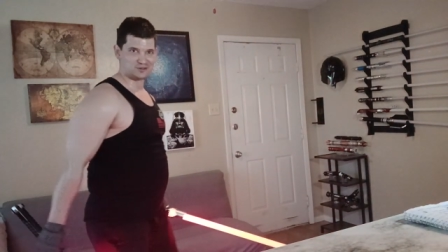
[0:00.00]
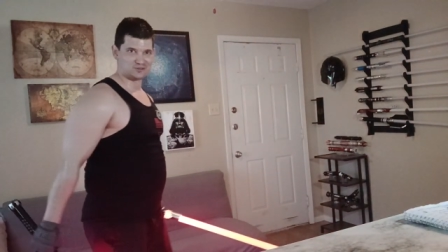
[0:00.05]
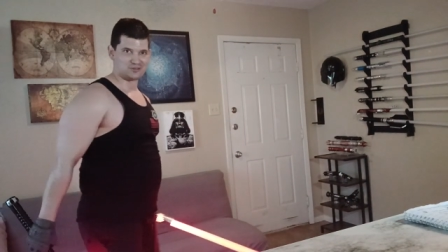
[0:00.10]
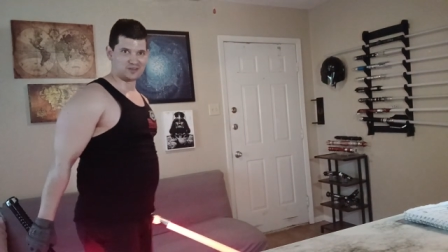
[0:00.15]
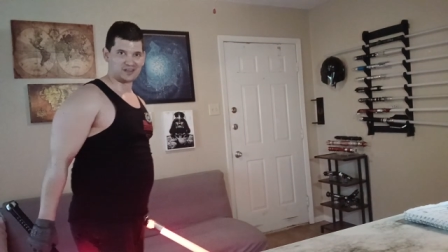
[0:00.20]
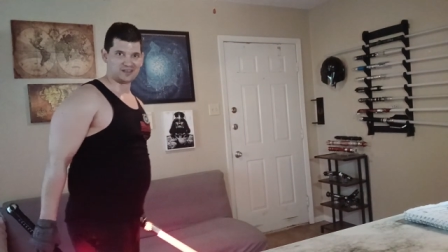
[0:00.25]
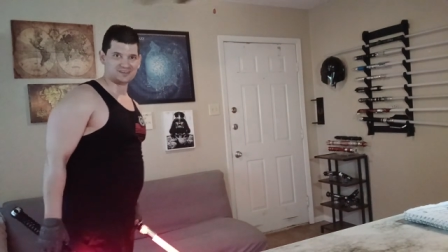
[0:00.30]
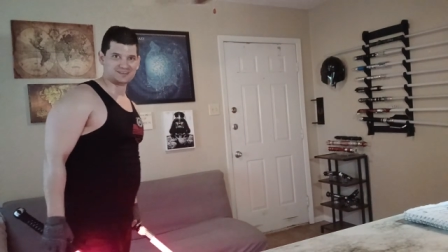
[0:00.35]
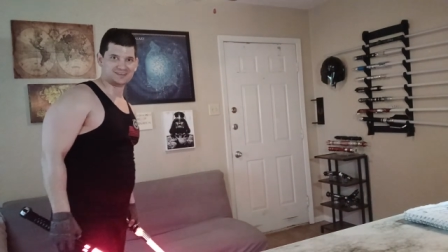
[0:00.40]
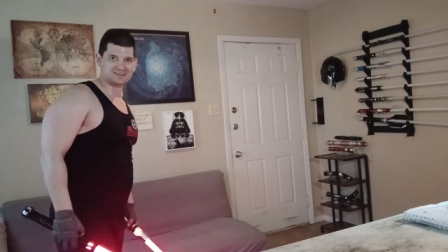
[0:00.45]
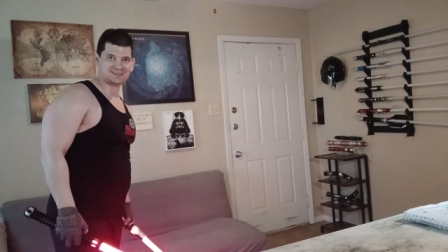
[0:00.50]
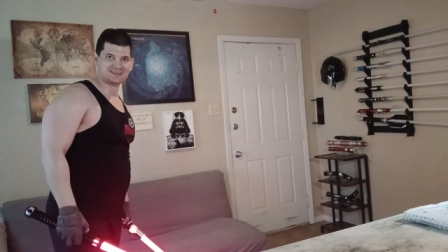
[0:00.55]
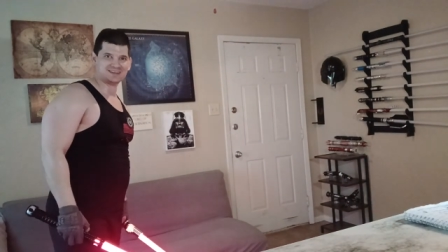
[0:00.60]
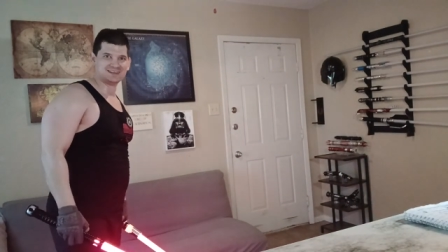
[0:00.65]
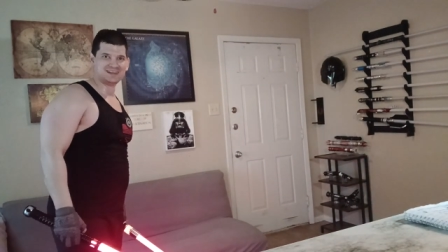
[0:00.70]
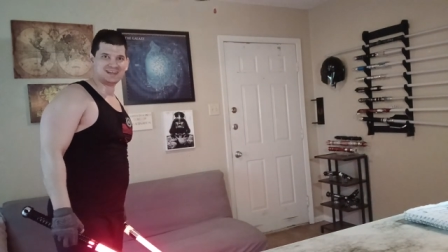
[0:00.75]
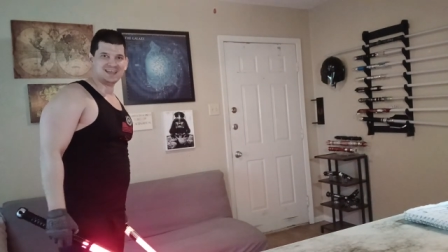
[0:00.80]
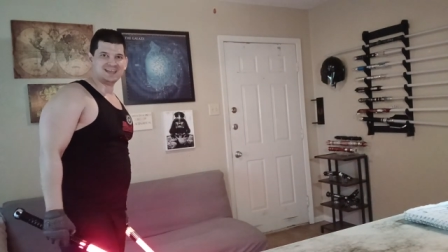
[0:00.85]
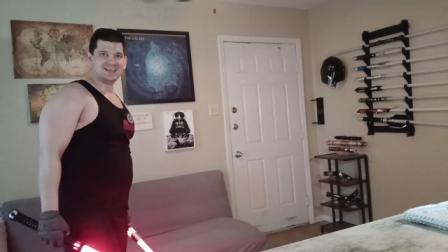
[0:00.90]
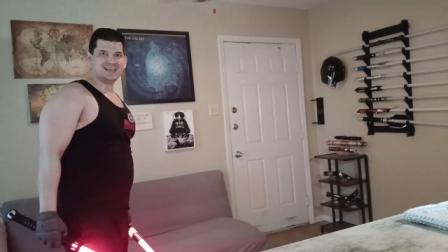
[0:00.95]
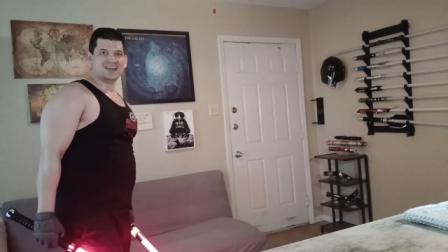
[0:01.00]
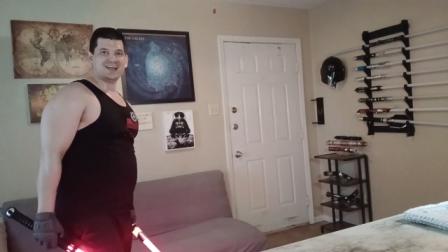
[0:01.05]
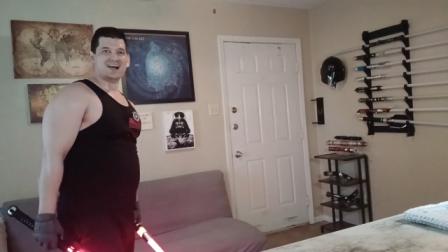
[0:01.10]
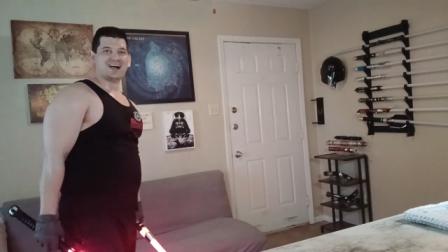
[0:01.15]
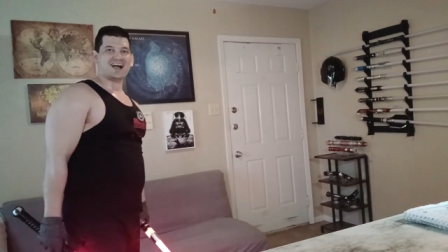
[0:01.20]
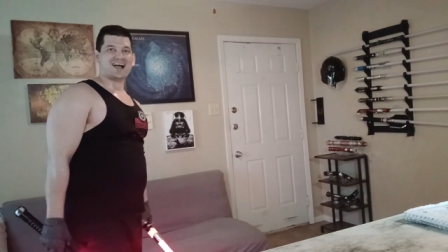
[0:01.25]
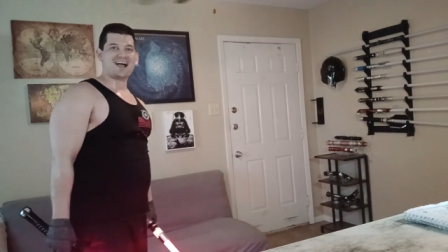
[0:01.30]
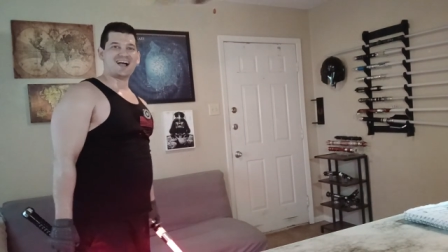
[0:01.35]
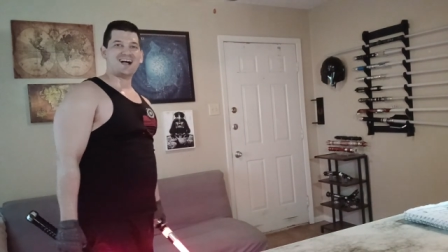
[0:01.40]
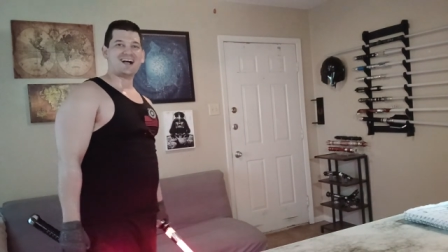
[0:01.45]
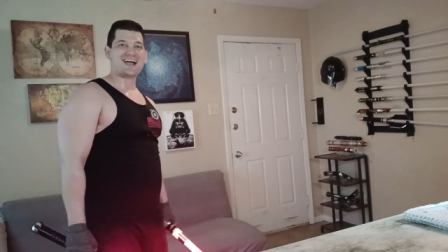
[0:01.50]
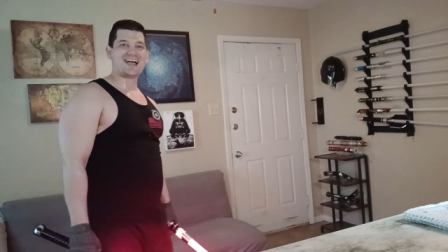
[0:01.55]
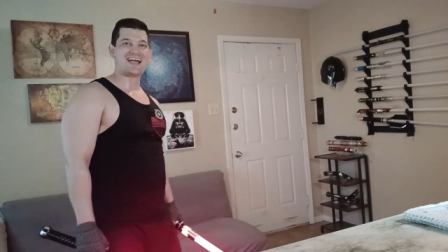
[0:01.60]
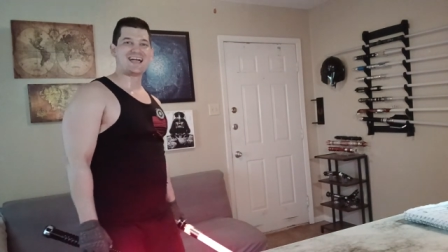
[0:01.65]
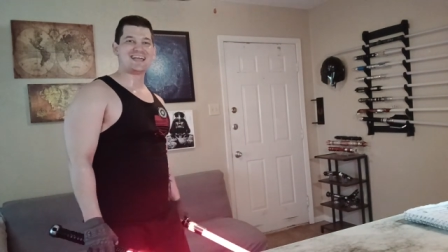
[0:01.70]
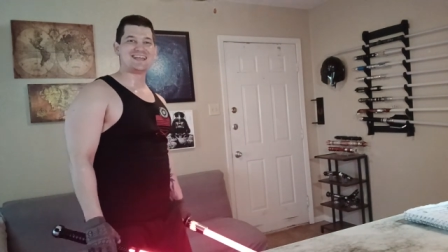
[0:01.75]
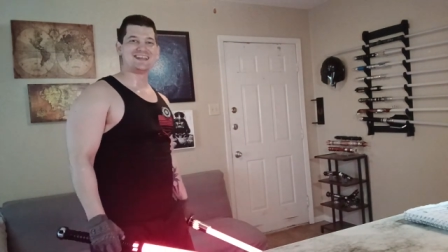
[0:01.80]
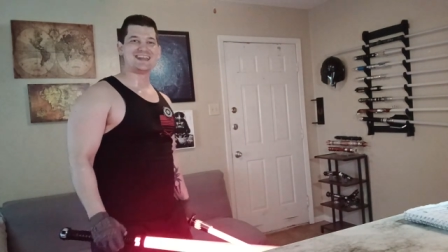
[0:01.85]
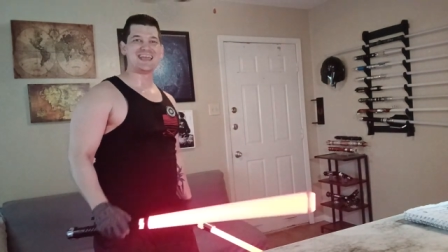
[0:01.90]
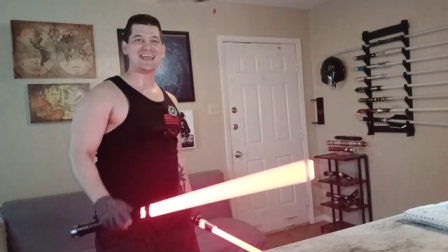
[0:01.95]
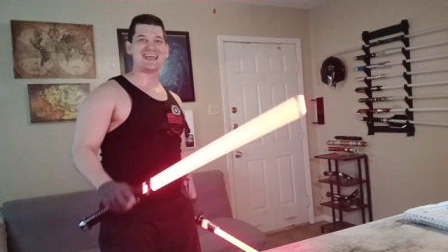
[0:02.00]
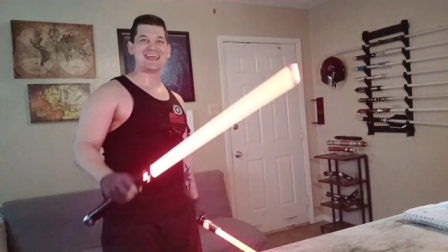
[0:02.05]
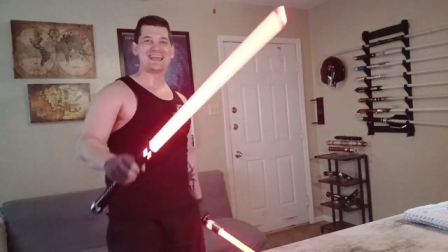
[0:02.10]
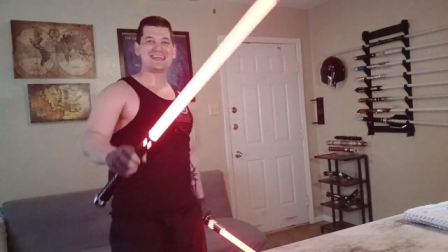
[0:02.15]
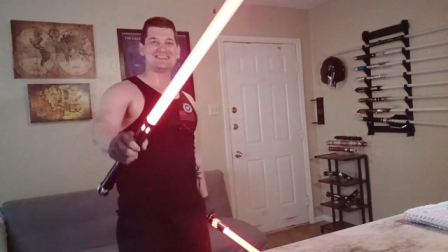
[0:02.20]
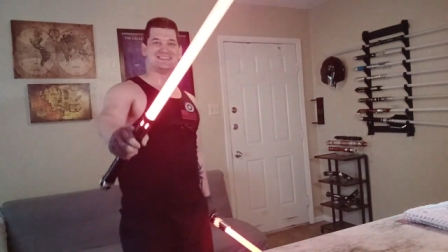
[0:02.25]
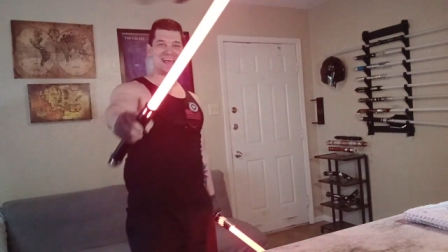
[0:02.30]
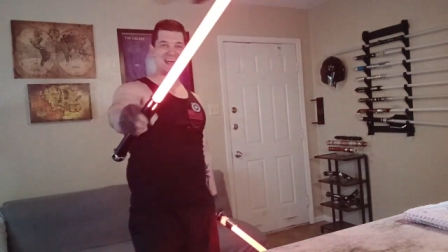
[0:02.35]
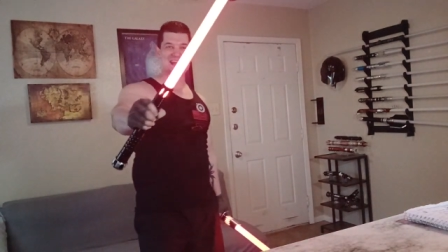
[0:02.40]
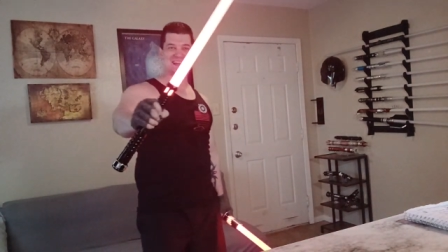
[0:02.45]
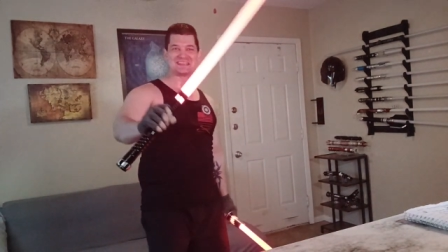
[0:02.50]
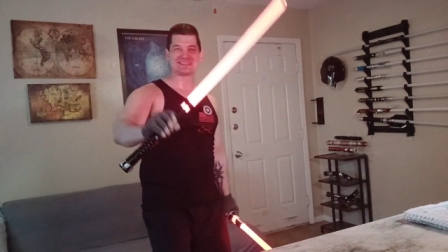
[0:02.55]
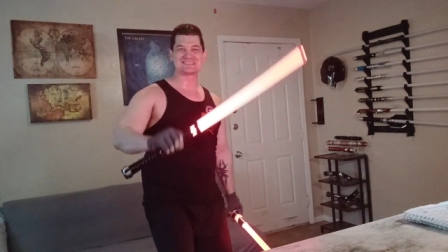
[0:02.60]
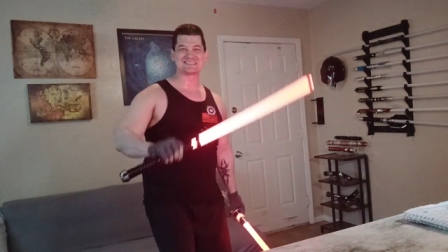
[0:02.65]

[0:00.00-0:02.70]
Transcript: fan. All right, and that is